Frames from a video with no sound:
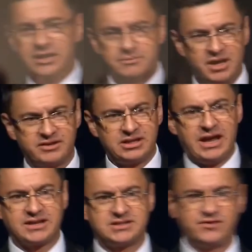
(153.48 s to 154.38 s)
So that we can
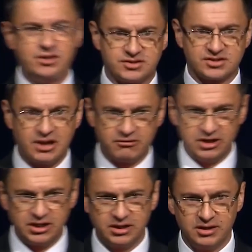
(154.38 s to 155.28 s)
start thinking
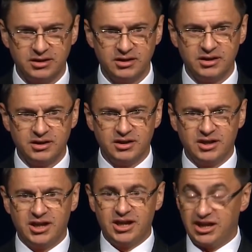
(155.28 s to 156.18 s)
about getting the right
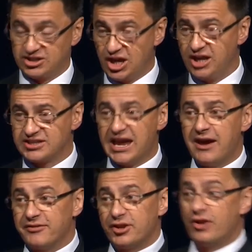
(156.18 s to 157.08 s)
mix of
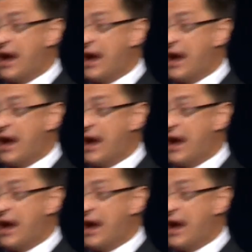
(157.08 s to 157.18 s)
strategy and